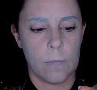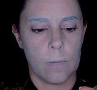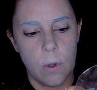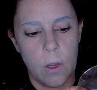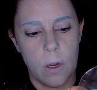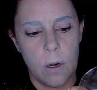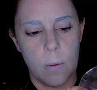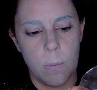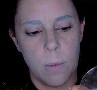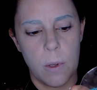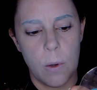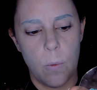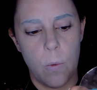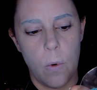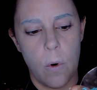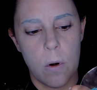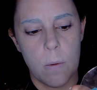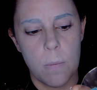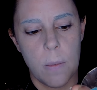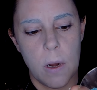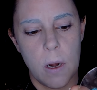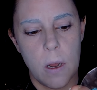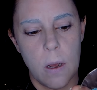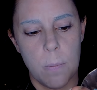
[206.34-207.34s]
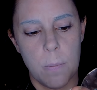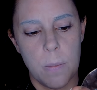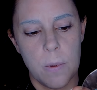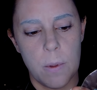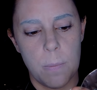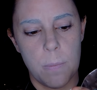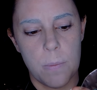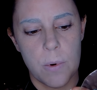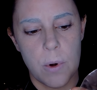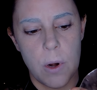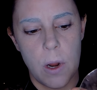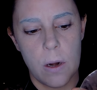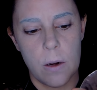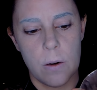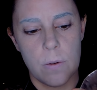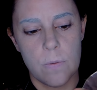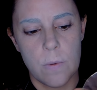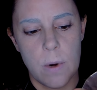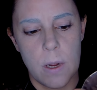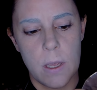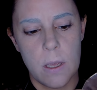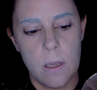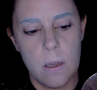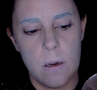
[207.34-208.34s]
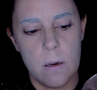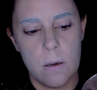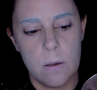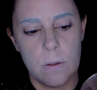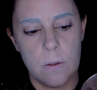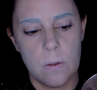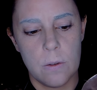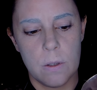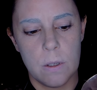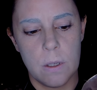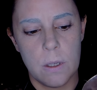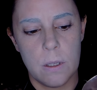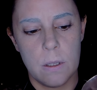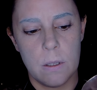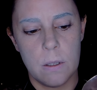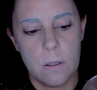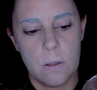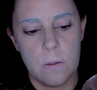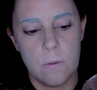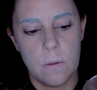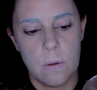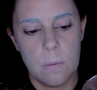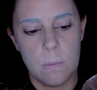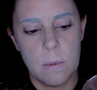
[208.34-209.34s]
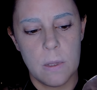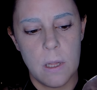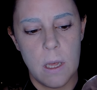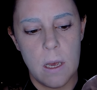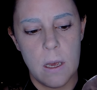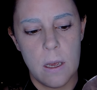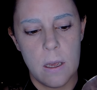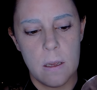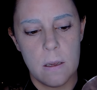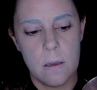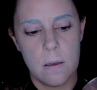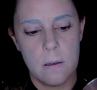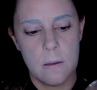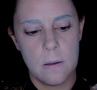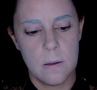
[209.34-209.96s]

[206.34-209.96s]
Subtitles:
Going to be warming up the product right here, so it's easy to apply.